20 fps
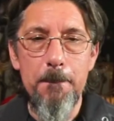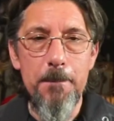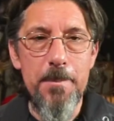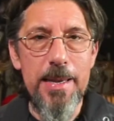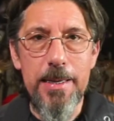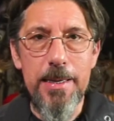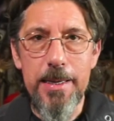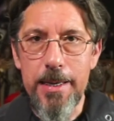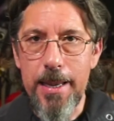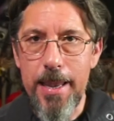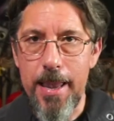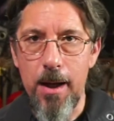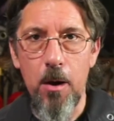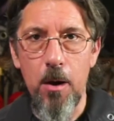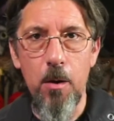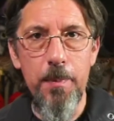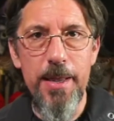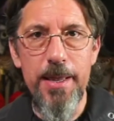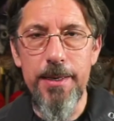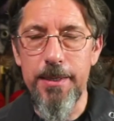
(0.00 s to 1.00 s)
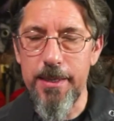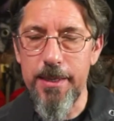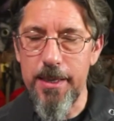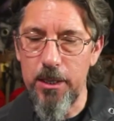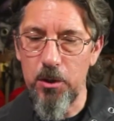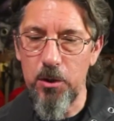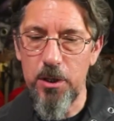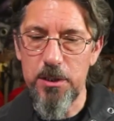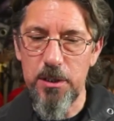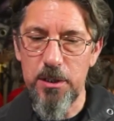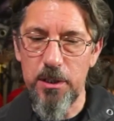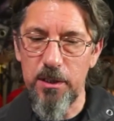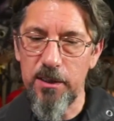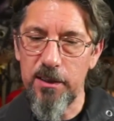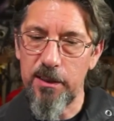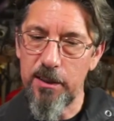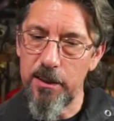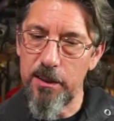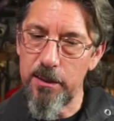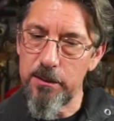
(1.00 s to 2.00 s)
making a helmet that looks a
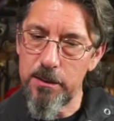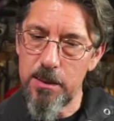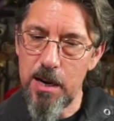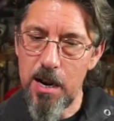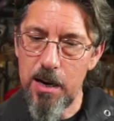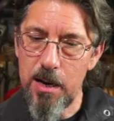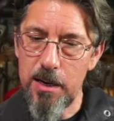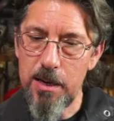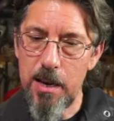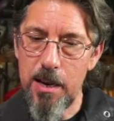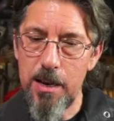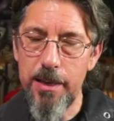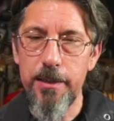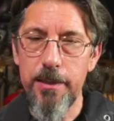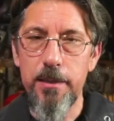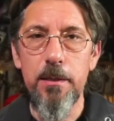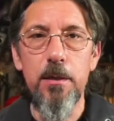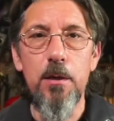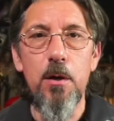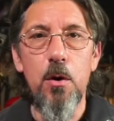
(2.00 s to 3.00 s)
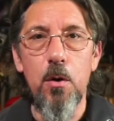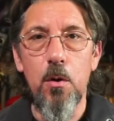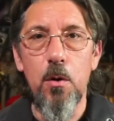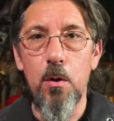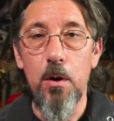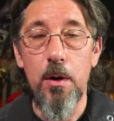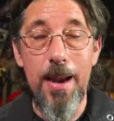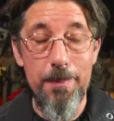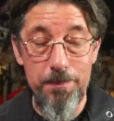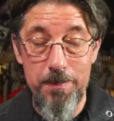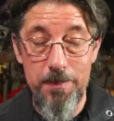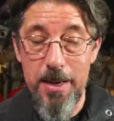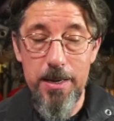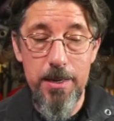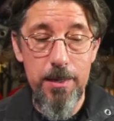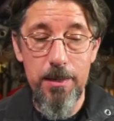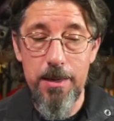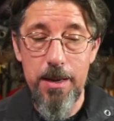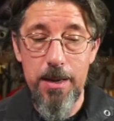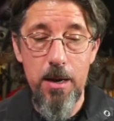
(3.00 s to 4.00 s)
little cockeyed, or
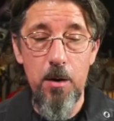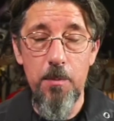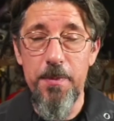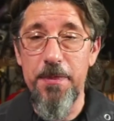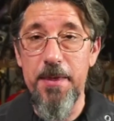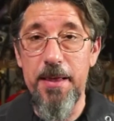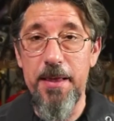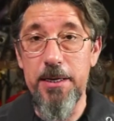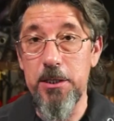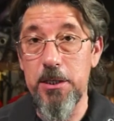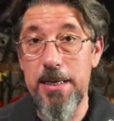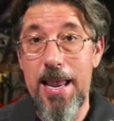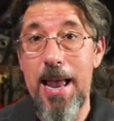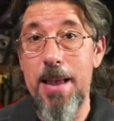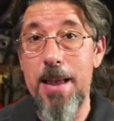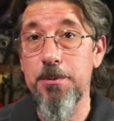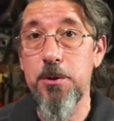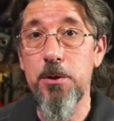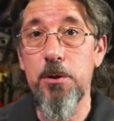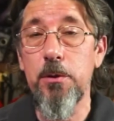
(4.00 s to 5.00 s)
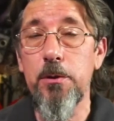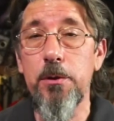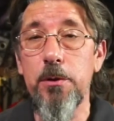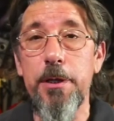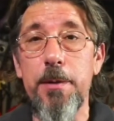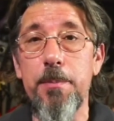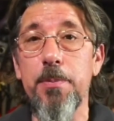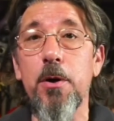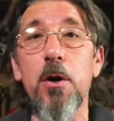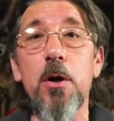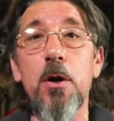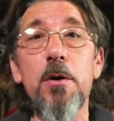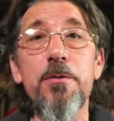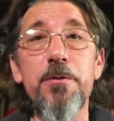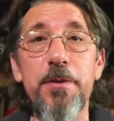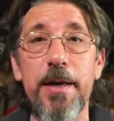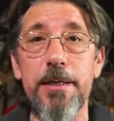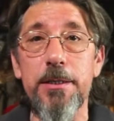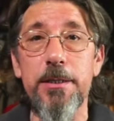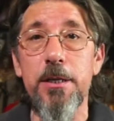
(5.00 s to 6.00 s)
making a helmet that is absolutely
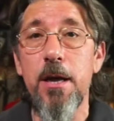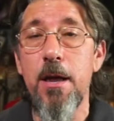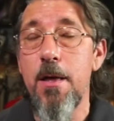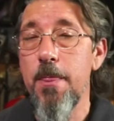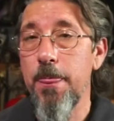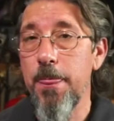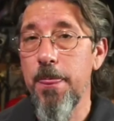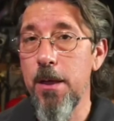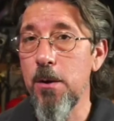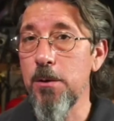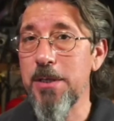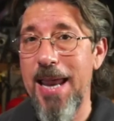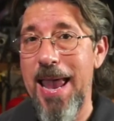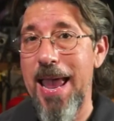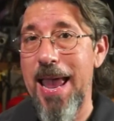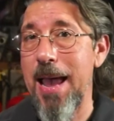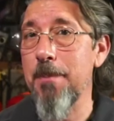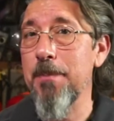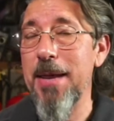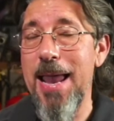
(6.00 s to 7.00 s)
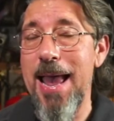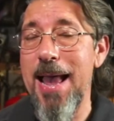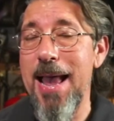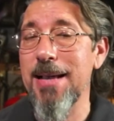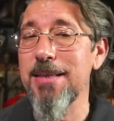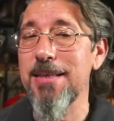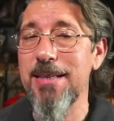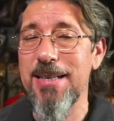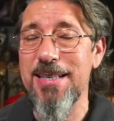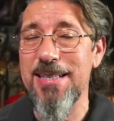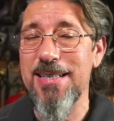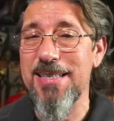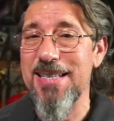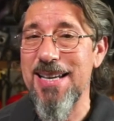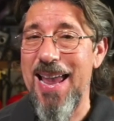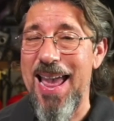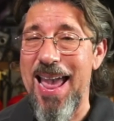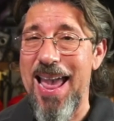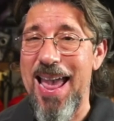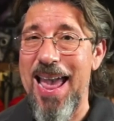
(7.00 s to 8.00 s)
perfect. Those happy
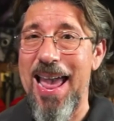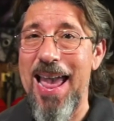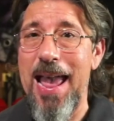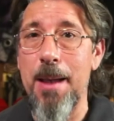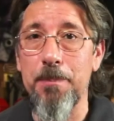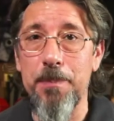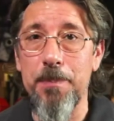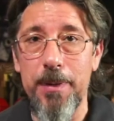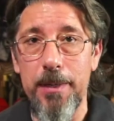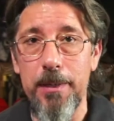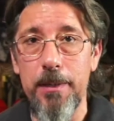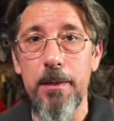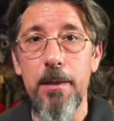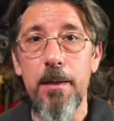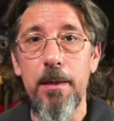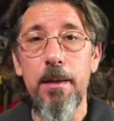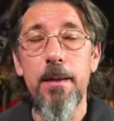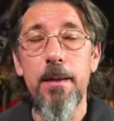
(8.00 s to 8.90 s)
accidents happen.